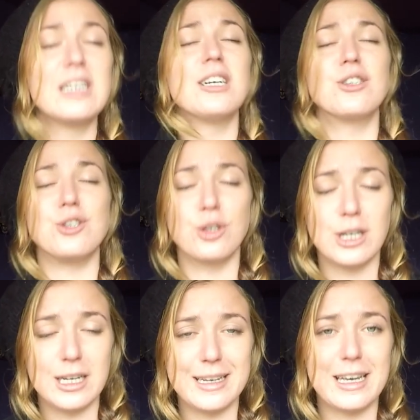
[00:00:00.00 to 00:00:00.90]
because you're
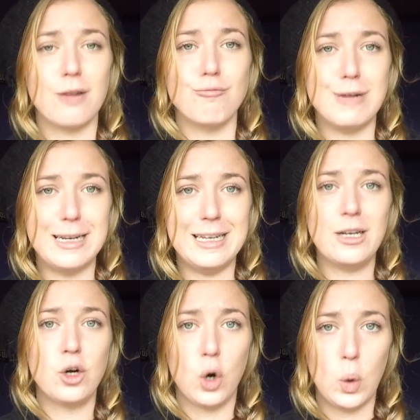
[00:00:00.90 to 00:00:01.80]
gonna get
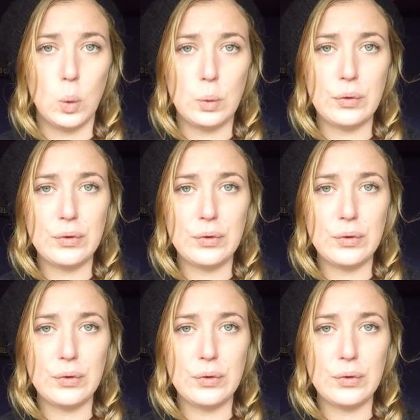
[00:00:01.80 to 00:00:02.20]
really cold.